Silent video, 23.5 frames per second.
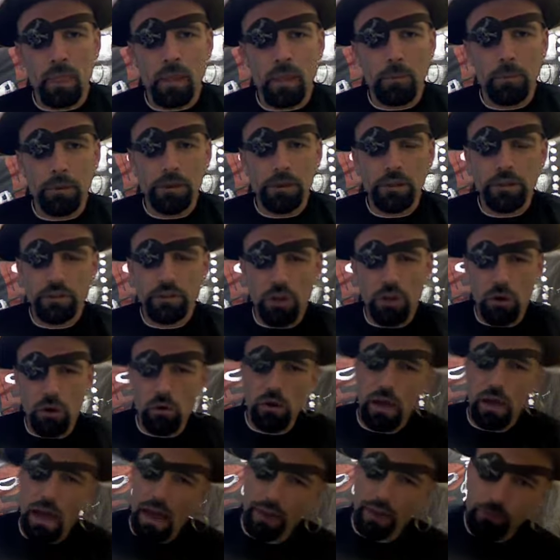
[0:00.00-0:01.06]
But you
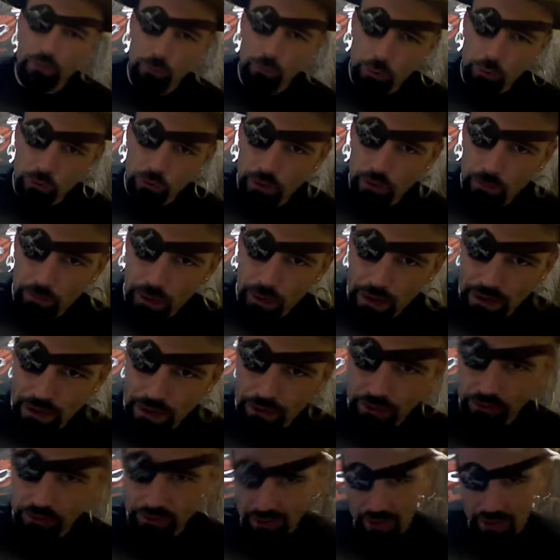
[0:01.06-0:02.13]
don't have to move in by
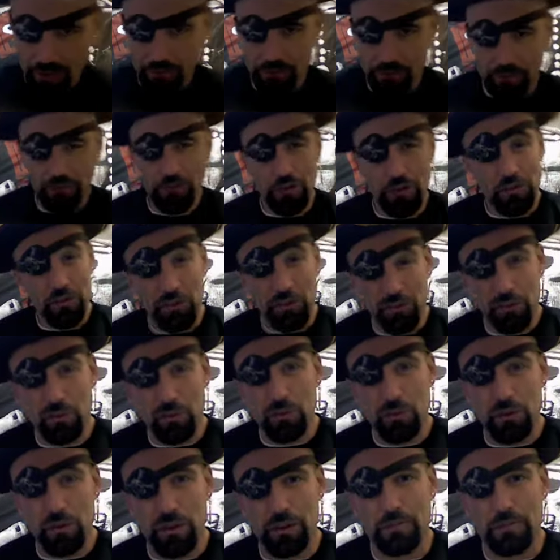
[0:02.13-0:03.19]
yourself. So this is the
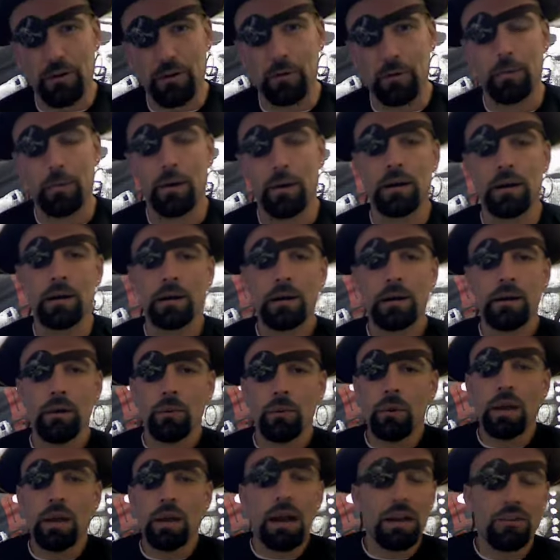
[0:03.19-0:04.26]
really fun part.
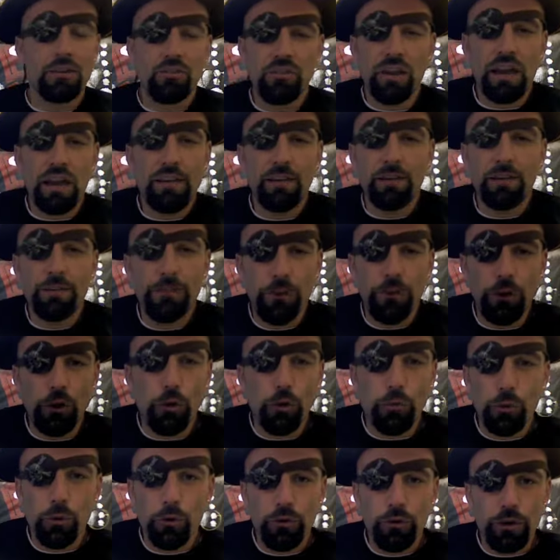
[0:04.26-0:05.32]
We actually have a
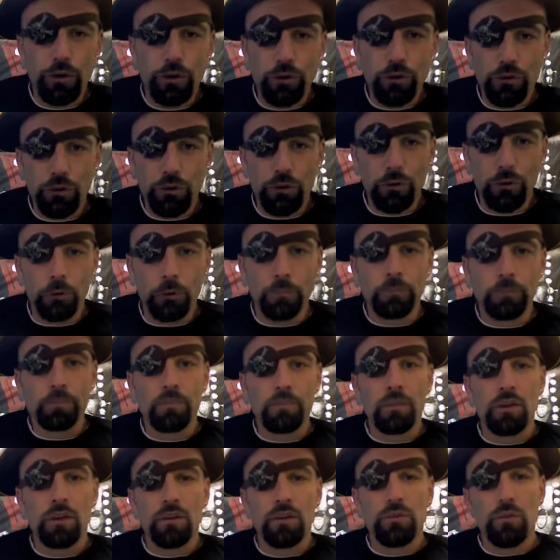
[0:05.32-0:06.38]
full move-in crew.
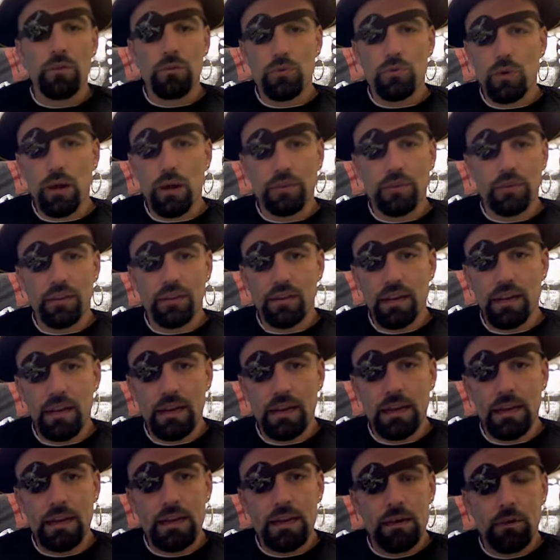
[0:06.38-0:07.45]
So throughout the
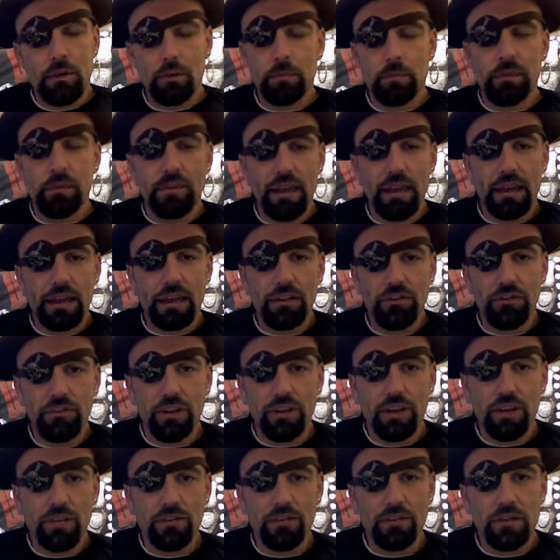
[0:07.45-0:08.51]
day, we'll be taking
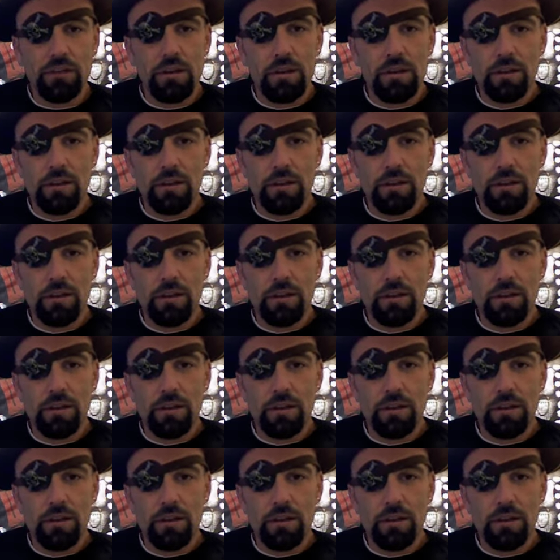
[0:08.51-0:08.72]
shifts.